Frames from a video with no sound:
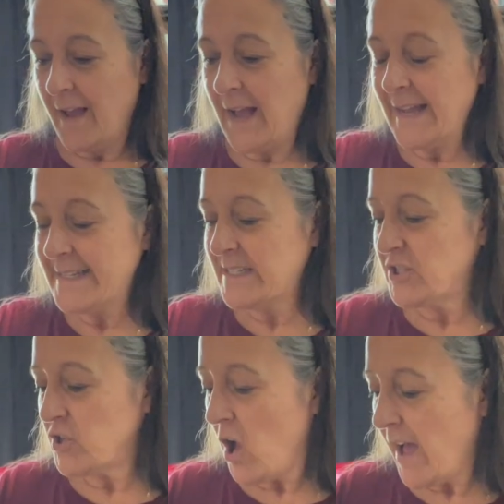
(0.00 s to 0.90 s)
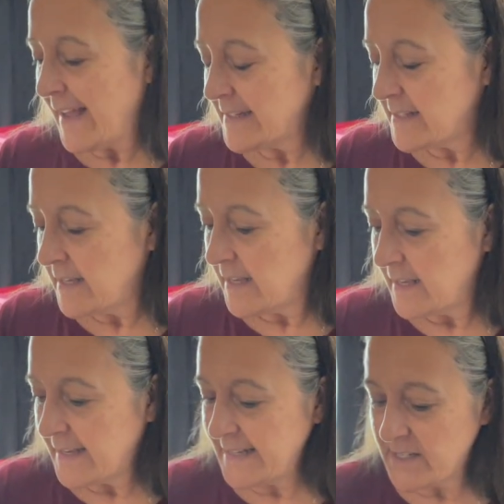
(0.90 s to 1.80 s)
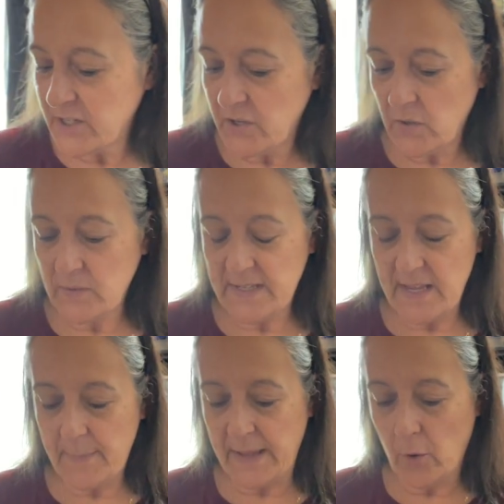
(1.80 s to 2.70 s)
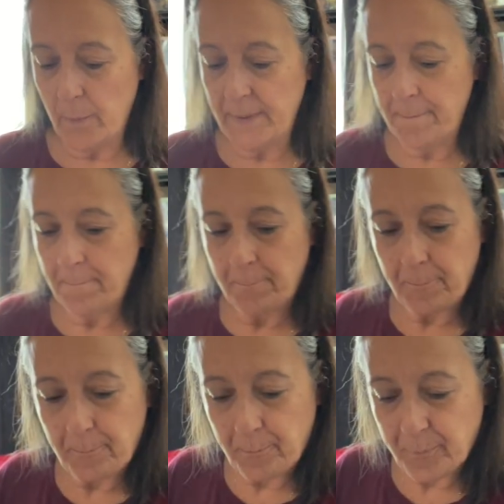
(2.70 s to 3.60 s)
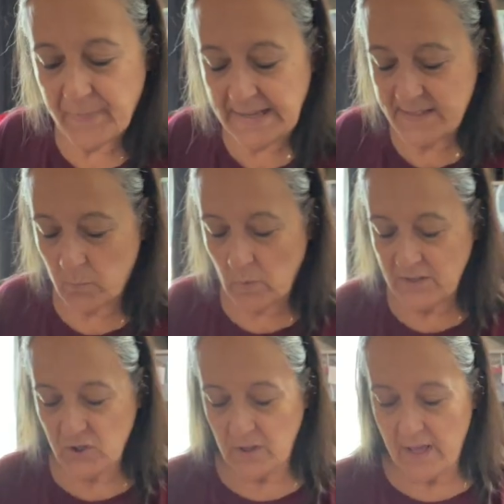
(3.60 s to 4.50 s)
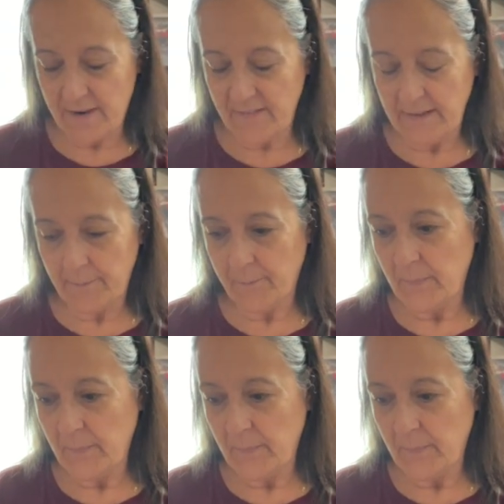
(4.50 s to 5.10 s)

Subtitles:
I did not get to go to eBay Open. I did watch a lot of it.